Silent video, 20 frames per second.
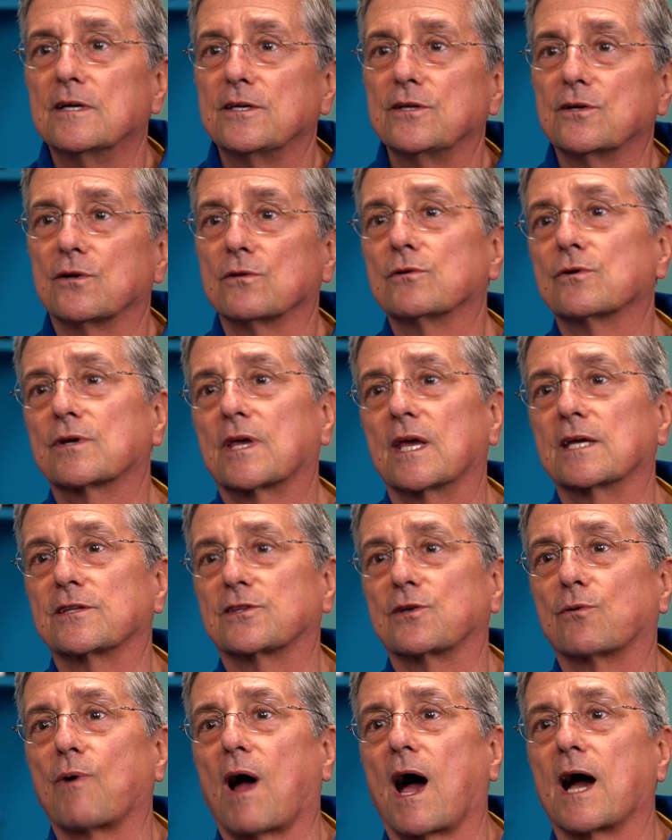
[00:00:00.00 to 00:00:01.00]
you know, looking at
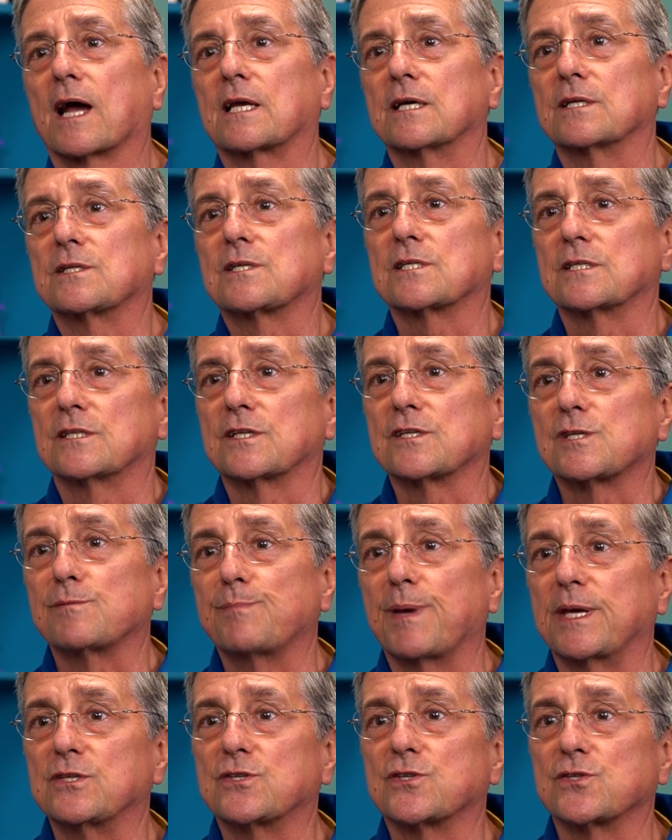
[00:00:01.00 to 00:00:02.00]
the rockets and the
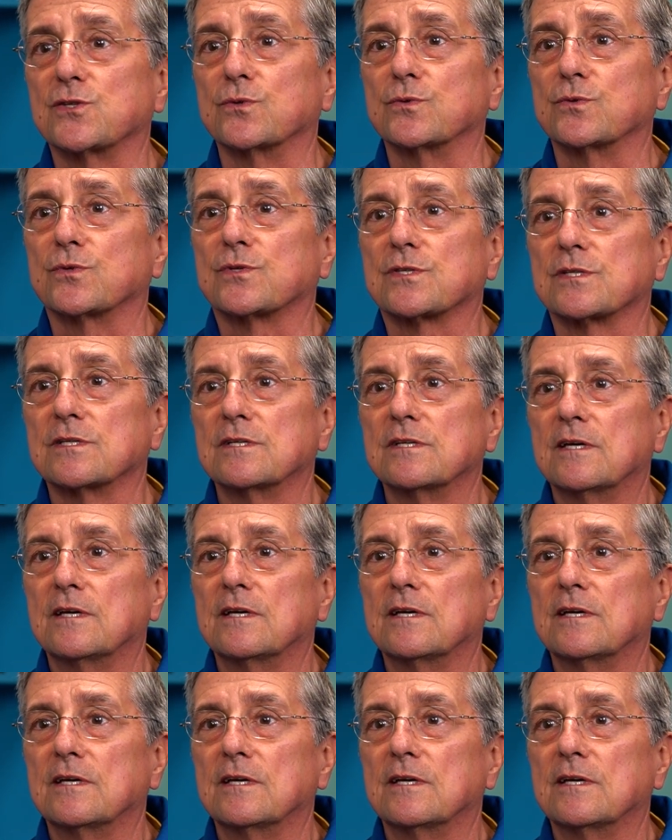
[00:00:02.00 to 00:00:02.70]
spacesuits